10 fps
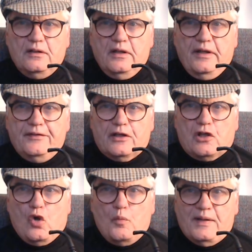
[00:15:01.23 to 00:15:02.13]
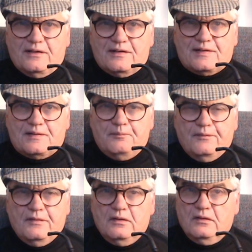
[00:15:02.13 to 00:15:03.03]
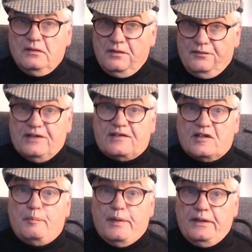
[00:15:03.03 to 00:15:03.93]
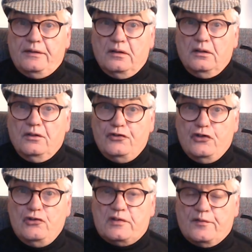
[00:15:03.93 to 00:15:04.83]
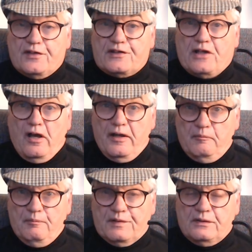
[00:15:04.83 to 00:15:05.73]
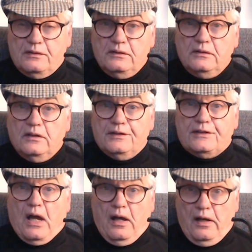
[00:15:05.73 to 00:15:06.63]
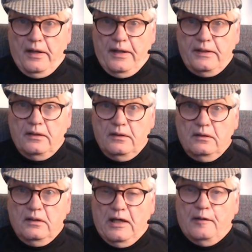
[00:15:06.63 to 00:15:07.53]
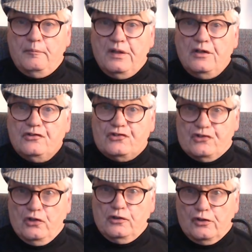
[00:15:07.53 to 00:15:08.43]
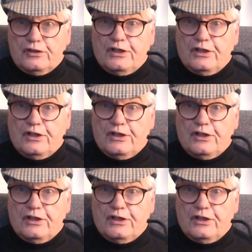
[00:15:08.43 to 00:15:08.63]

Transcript: in the comments. This has been News of the Times, and I am Sherlock